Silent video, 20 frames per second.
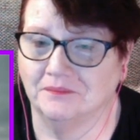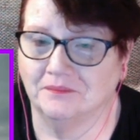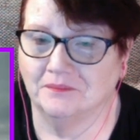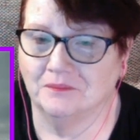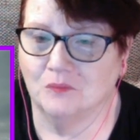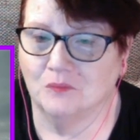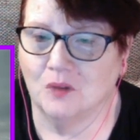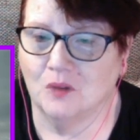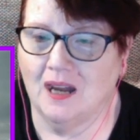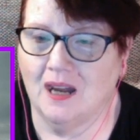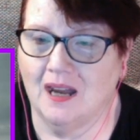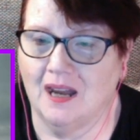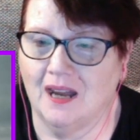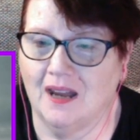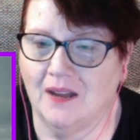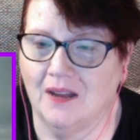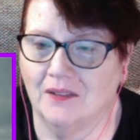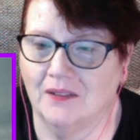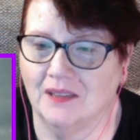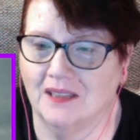
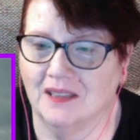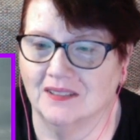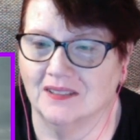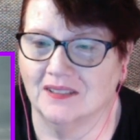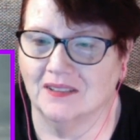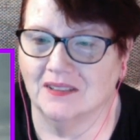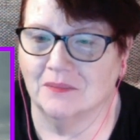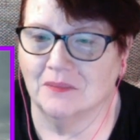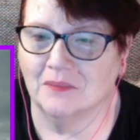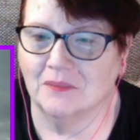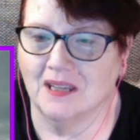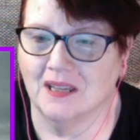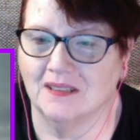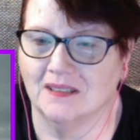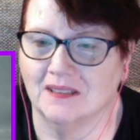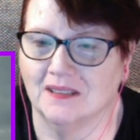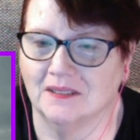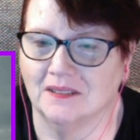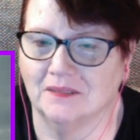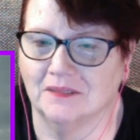Wow, that looks
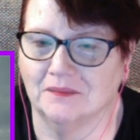amazing.